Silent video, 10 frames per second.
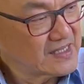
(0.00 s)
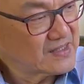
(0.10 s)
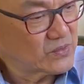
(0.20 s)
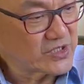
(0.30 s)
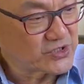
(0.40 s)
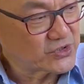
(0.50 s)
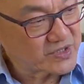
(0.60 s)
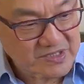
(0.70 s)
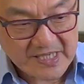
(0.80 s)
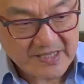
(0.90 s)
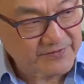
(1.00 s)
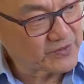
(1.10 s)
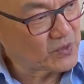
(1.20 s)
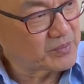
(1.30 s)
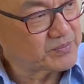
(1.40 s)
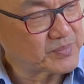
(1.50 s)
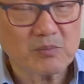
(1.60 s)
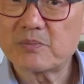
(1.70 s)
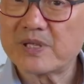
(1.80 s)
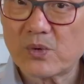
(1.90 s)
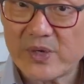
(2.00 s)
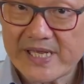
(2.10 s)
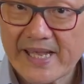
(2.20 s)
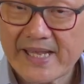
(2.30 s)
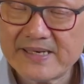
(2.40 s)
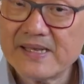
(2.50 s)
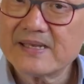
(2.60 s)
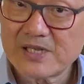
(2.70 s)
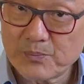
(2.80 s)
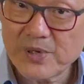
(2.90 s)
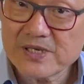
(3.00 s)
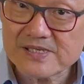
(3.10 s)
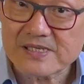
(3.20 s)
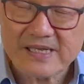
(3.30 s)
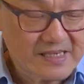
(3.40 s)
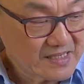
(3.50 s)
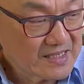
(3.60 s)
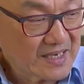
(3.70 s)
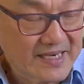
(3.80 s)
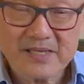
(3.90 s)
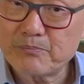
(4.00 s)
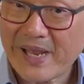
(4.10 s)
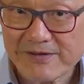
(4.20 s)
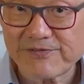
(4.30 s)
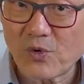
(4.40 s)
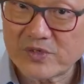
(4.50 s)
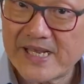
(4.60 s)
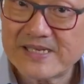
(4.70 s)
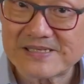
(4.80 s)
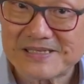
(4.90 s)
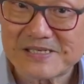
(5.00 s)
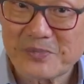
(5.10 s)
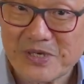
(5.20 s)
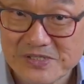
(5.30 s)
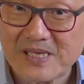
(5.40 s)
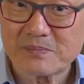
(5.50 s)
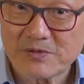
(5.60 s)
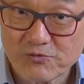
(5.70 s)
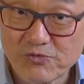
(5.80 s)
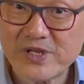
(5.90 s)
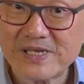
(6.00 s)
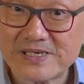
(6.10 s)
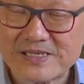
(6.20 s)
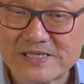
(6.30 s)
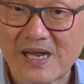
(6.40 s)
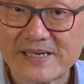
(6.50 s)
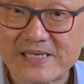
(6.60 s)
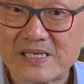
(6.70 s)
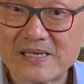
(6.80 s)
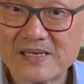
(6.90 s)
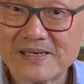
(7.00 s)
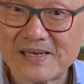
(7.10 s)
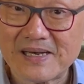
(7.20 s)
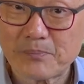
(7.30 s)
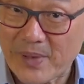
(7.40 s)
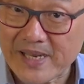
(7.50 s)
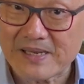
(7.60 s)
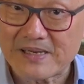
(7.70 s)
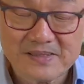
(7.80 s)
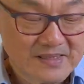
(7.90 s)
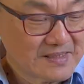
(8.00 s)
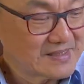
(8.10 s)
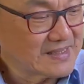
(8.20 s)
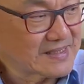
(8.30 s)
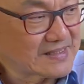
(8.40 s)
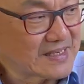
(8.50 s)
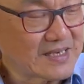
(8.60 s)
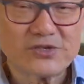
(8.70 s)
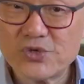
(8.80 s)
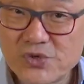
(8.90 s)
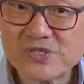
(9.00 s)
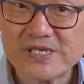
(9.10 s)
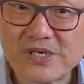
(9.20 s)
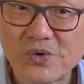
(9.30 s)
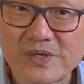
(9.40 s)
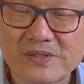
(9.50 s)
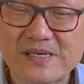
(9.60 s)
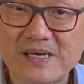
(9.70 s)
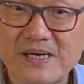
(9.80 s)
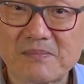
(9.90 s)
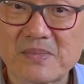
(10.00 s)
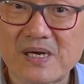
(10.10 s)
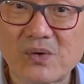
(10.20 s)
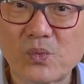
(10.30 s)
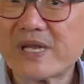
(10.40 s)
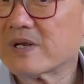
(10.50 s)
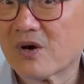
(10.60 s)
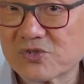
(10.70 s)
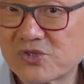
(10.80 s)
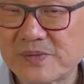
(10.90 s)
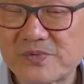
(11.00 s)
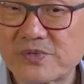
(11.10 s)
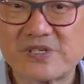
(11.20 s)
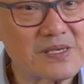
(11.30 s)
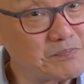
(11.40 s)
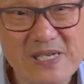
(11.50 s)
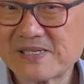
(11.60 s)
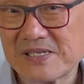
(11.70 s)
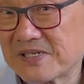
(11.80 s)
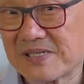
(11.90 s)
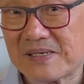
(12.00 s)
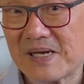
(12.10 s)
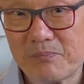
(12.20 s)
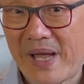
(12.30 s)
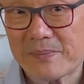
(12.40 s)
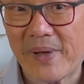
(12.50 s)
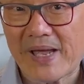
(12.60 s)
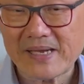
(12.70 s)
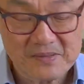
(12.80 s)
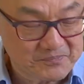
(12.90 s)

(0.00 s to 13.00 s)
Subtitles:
which you can take for probably a weekend. Now, personally, I can pack 4 days in this because I'm a really tidy packer. And I usually go on week-long trips with basically just a backpack.